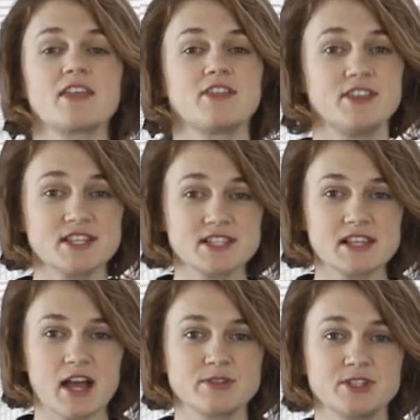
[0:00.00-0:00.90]
This
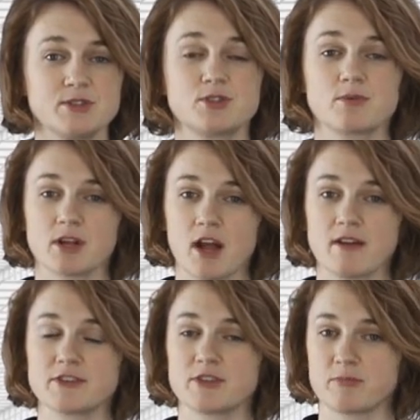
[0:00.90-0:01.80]
allows you to
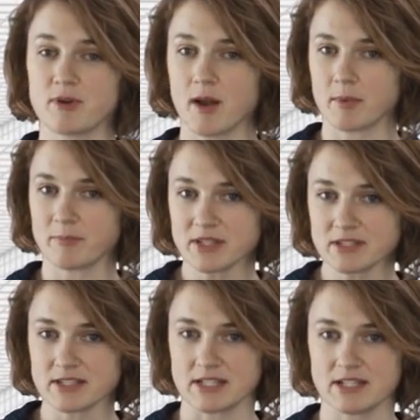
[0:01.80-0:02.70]
recover the
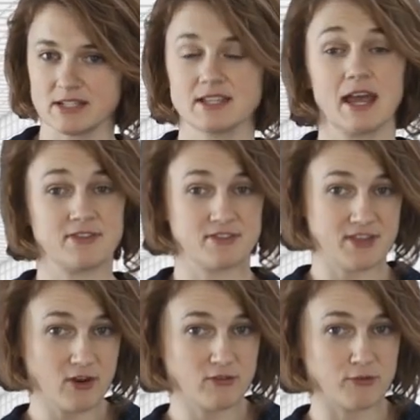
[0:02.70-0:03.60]
probabilities and
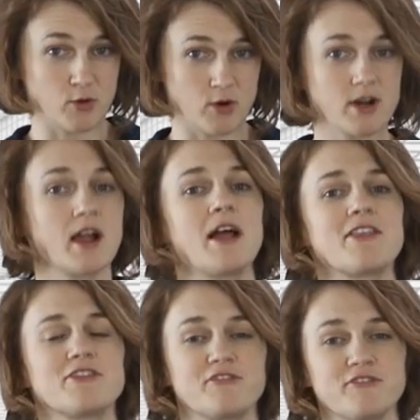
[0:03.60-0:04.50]
therefore
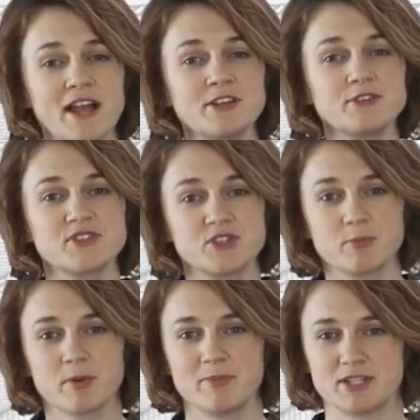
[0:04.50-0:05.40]
the final
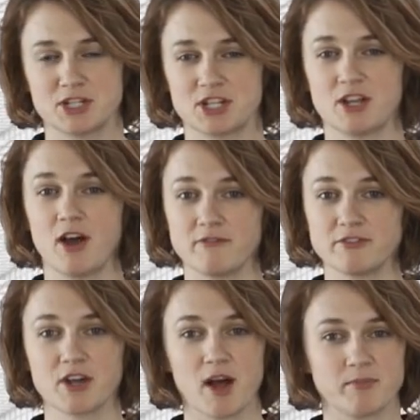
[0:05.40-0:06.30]
superposition of
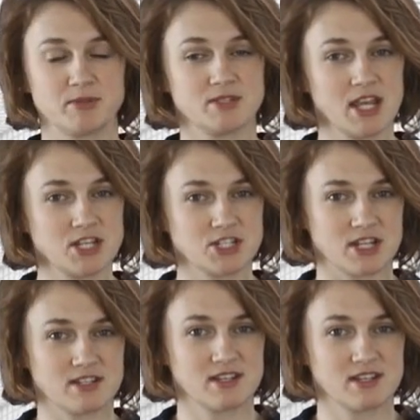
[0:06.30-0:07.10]
the computation.